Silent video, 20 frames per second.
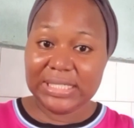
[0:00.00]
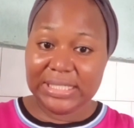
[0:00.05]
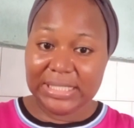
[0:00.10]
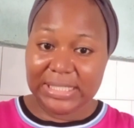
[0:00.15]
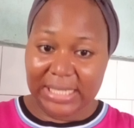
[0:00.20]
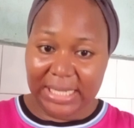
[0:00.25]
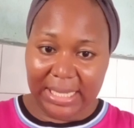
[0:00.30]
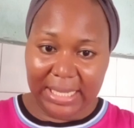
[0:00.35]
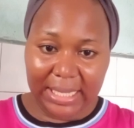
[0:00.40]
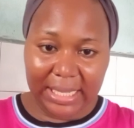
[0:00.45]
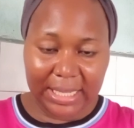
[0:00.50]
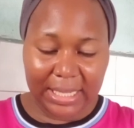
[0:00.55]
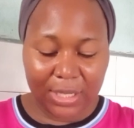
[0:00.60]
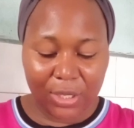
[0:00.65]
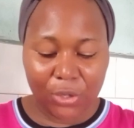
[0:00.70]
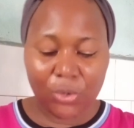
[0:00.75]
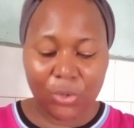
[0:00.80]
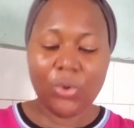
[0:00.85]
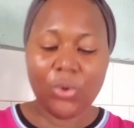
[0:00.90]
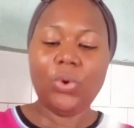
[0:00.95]
day
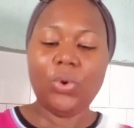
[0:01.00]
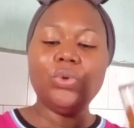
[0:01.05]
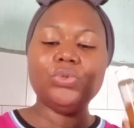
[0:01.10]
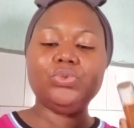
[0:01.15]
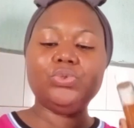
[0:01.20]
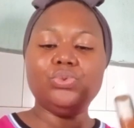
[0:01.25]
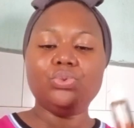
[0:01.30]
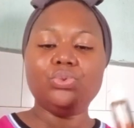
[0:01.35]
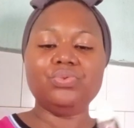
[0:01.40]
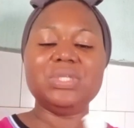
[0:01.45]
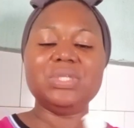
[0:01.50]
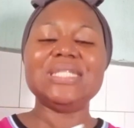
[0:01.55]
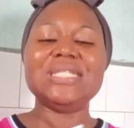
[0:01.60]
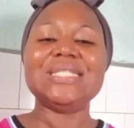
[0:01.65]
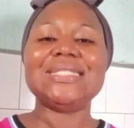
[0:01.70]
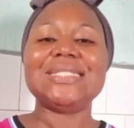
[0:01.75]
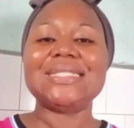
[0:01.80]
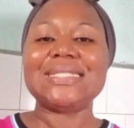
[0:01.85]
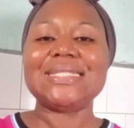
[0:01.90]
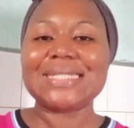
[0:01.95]
or during
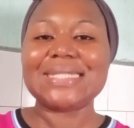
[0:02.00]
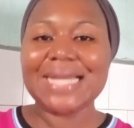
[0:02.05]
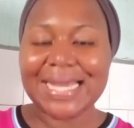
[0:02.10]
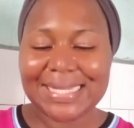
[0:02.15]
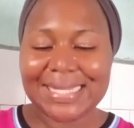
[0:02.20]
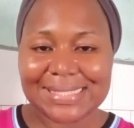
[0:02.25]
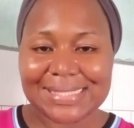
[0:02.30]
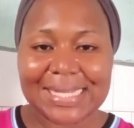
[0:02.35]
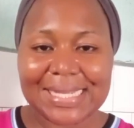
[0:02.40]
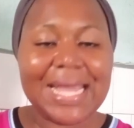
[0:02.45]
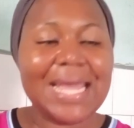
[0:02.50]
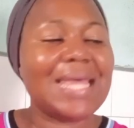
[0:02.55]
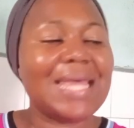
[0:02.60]
the night,